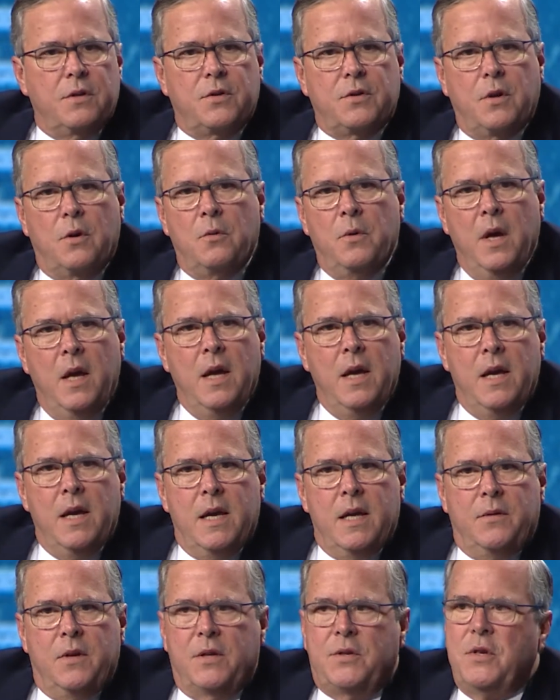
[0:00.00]
So
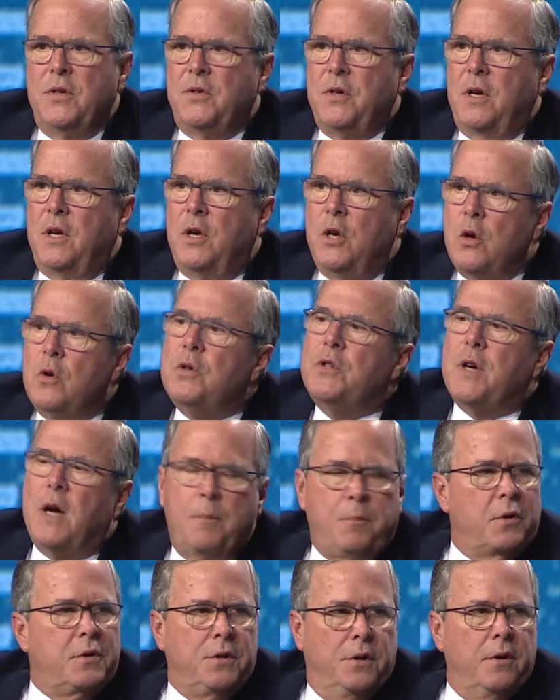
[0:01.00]
this is a huge
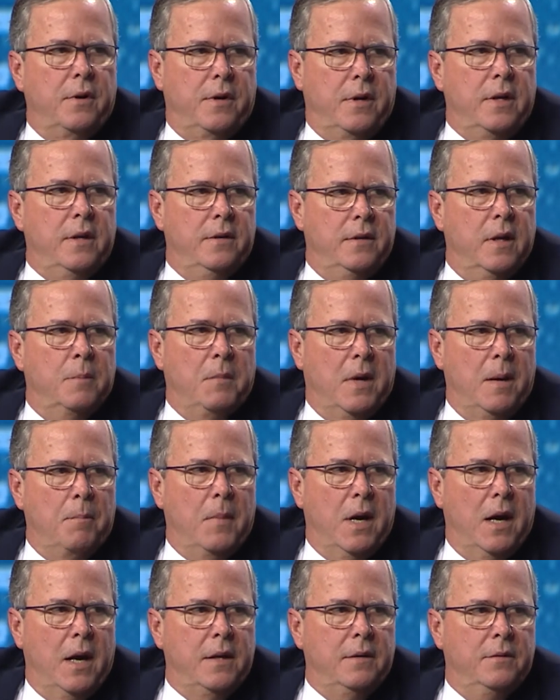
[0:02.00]
opportunity in my
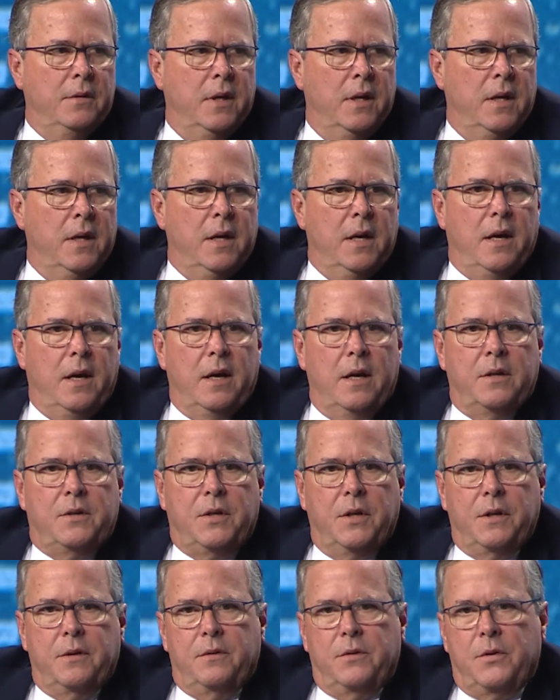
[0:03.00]
mind
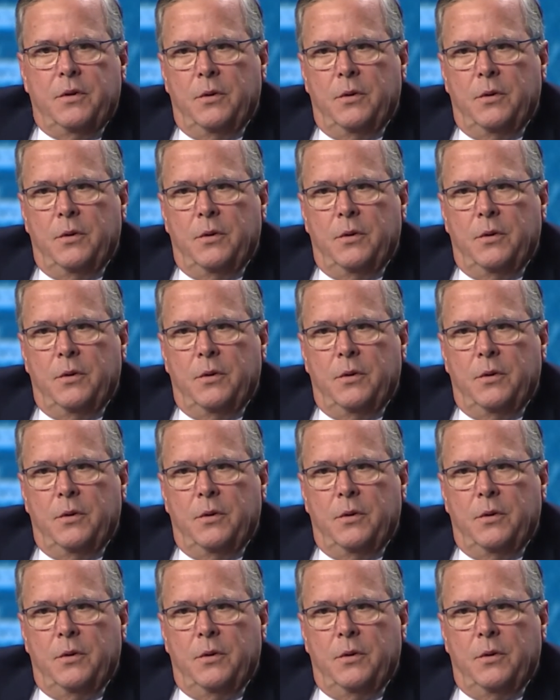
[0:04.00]
to